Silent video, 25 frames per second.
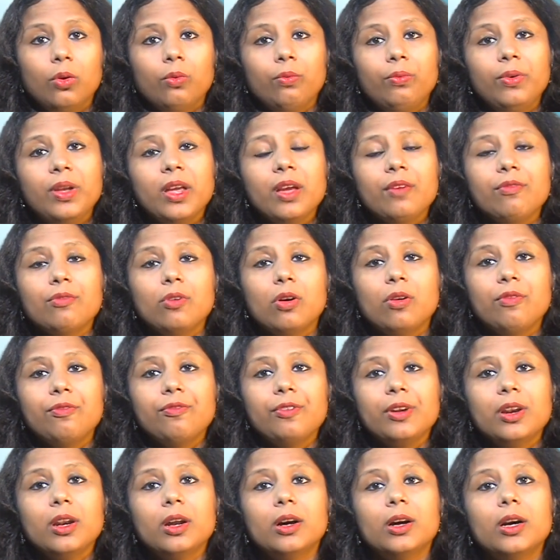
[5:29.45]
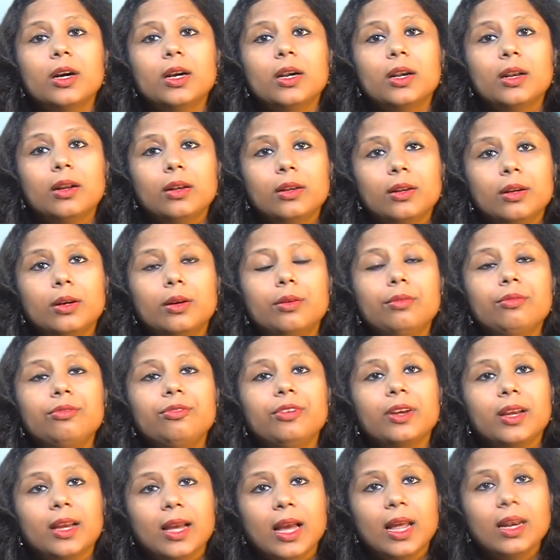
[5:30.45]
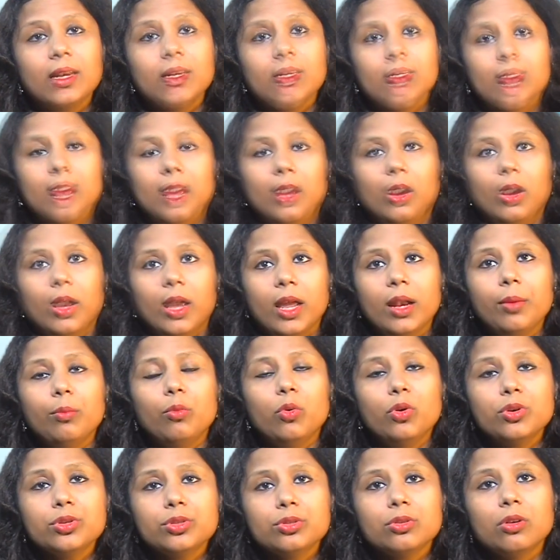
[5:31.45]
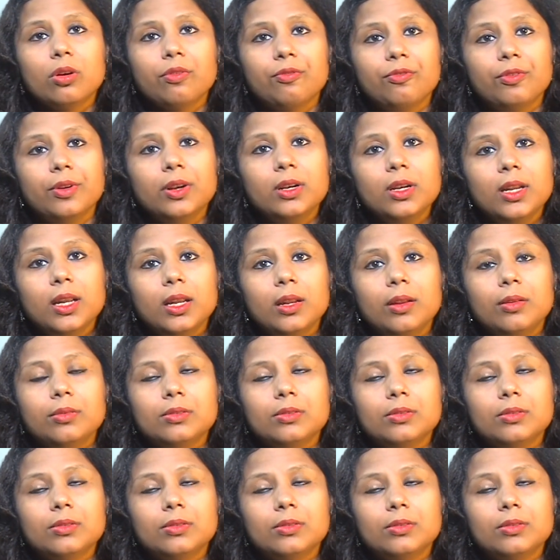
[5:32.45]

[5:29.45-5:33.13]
We have often heard the term fecundity, and most often